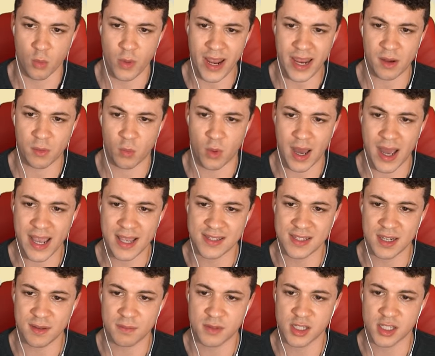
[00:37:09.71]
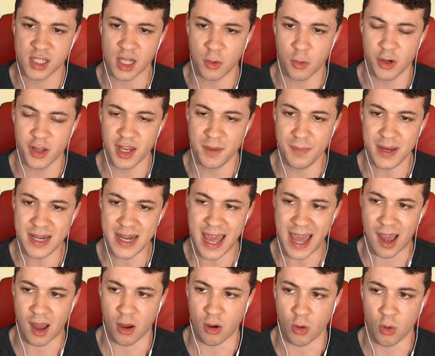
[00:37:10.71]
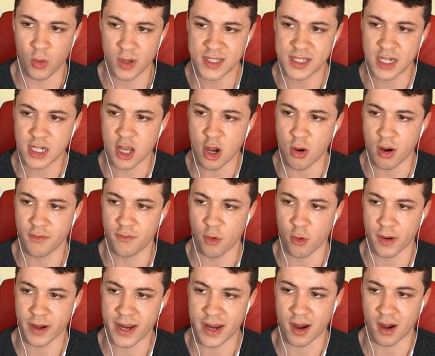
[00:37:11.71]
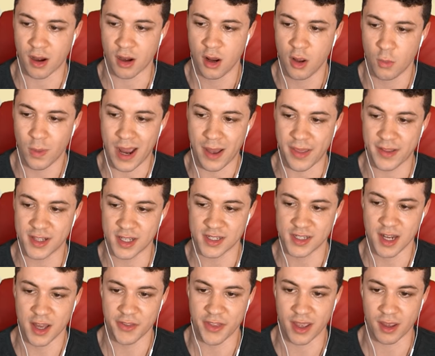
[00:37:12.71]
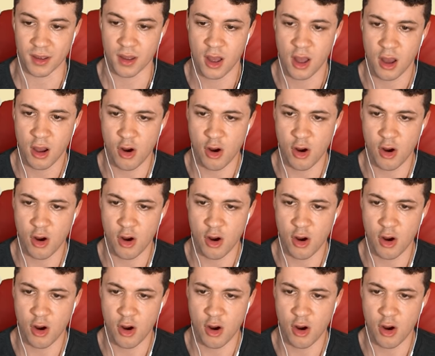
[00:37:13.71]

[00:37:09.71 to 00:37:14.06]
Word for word: Wait, why is it slower than me now? What's it going for here? Wow, that does nothing.